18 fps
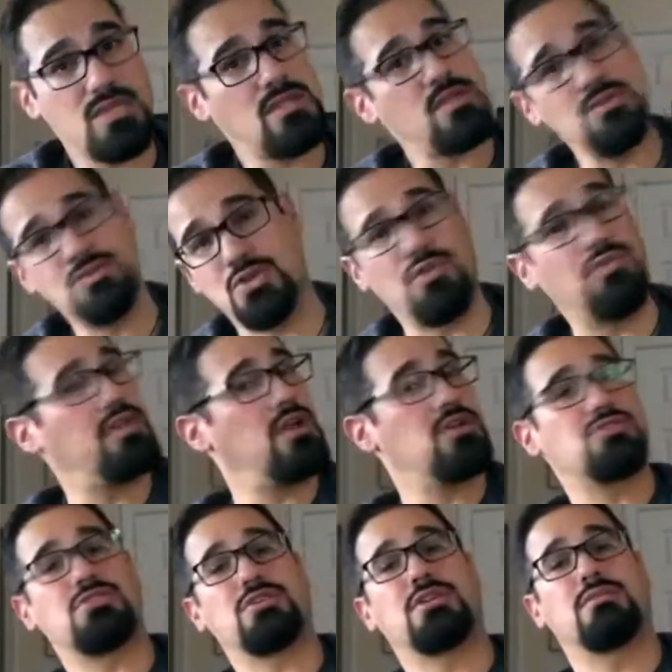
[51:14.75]
So there
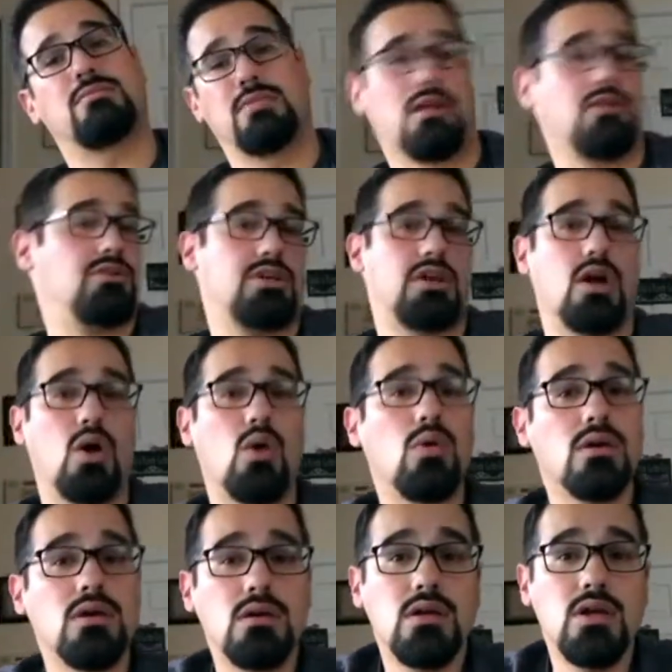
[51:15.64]
you go.
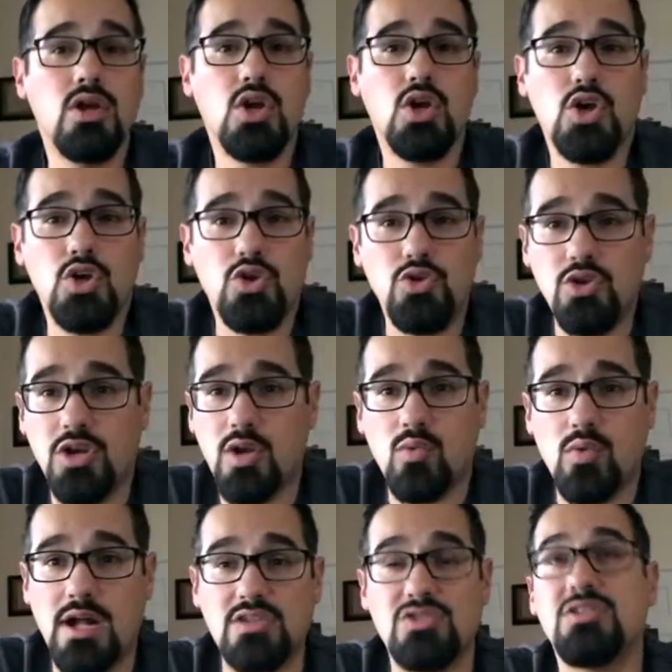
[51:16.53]
You can
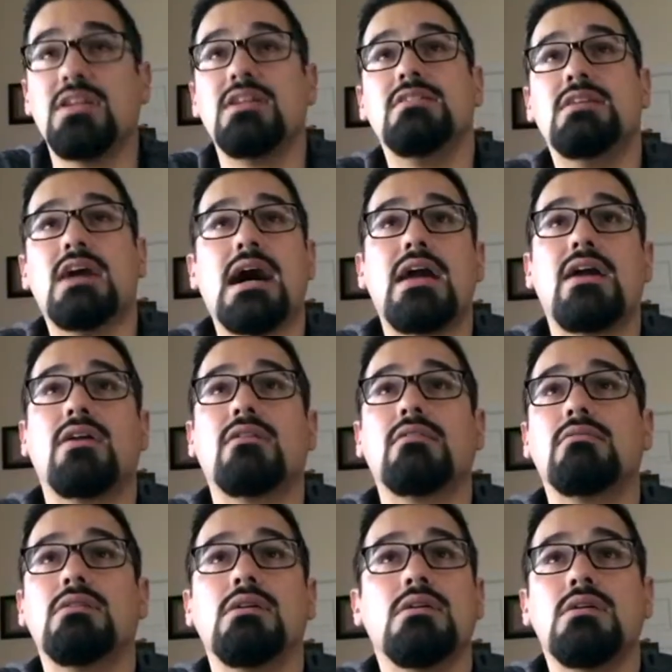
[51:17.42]
watch the
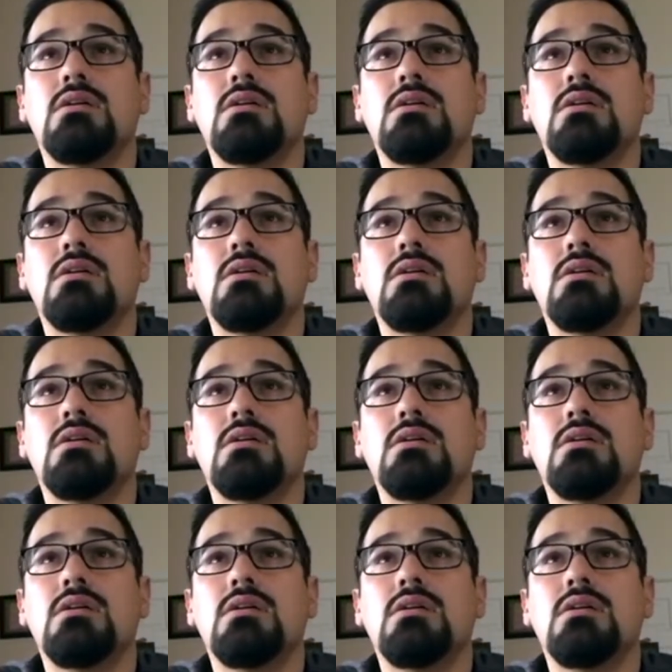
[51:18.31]
entire